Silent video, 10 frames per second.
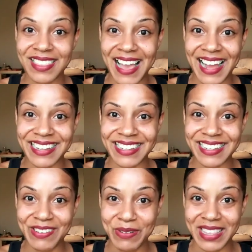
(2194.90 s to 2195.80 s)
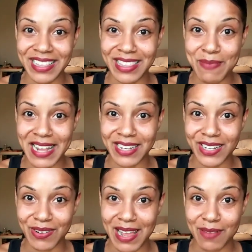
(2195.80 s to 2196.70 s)
the
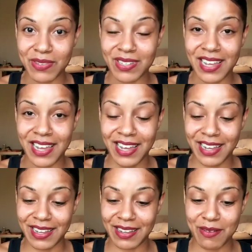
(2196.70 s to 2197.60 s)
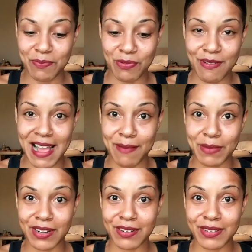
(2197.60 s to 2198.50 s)
pentagram's
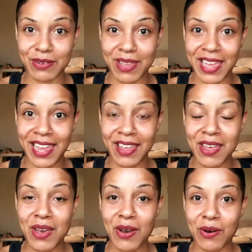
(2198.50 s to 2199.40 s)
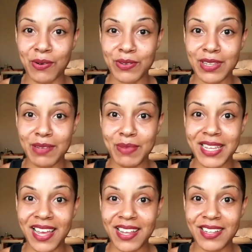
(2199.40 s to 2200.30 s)
parameters, okay? Only
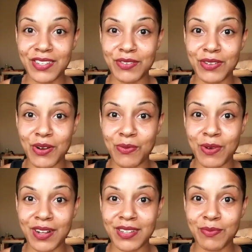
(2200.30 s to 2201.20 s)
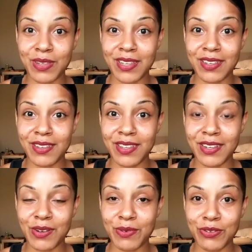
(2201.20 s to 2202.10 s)
because you don't want to be,
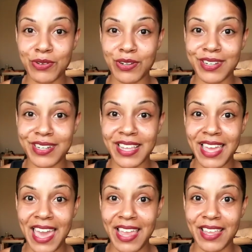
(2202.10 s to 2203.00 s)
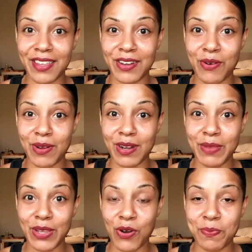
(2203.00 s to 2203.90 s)
when you cook on a cake, you don't want to
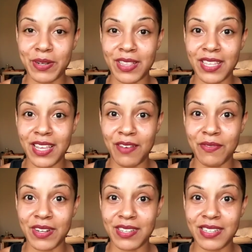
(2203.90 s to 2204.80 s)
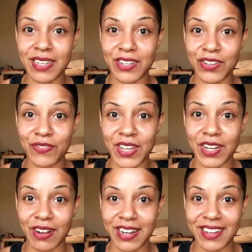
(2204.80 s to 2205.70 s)
be opening the oven and sticking your
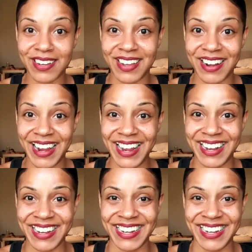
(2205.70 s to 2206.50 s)
finger in it, all right?